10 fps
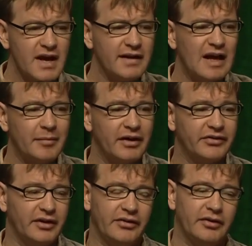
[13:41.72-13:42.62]
And that makes
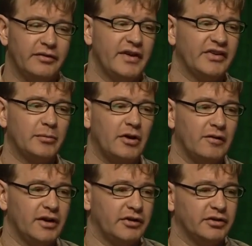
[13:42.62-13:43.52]
sense. So there's some
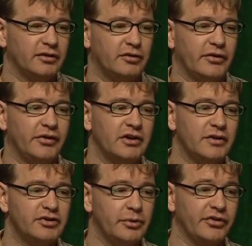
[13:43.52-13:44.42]
correlation across
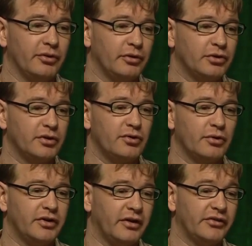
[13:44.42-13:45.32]
individuals in auditory
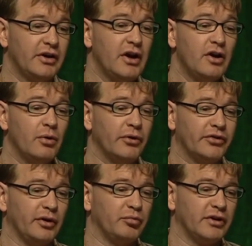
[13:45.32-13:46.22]
cortex,
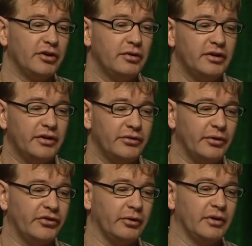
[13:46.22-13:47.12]
also in precuneus,
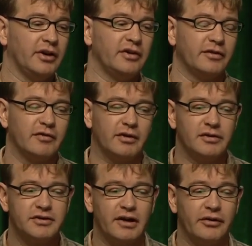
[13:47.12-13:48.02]
also in inferior
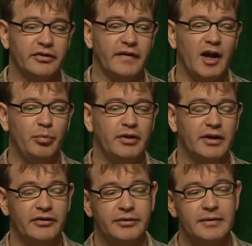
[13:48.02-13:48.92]
frontal gyrus, and in
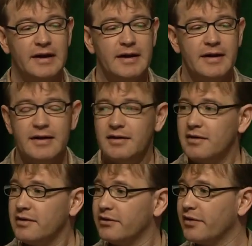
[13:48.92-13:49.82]
IPS.
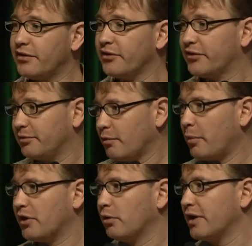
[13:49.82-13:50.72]
So this is
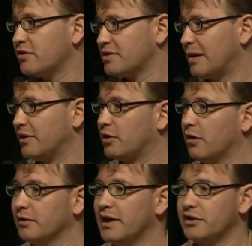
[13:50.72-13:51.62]
what we call inter-subject
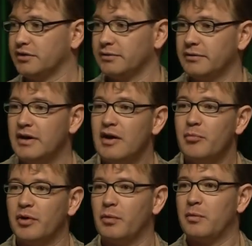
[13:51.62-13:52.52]
correlation.
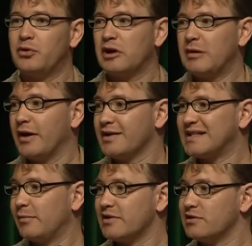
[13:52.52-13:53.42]
But when we talk about a
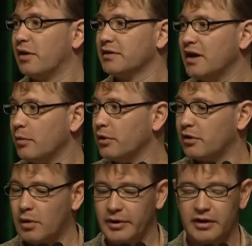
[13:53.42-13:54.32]
stimulus lock
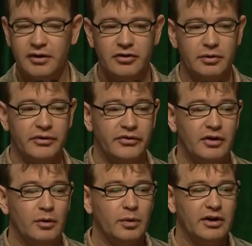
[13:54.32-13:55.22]
network, what we're going to do is
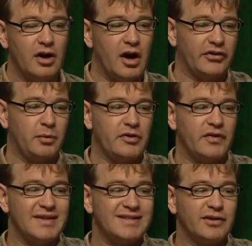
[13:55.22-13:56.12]
we're going to ask whether
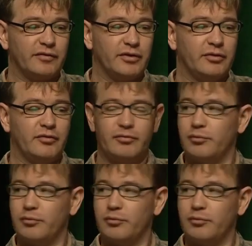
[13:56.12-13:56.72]
these different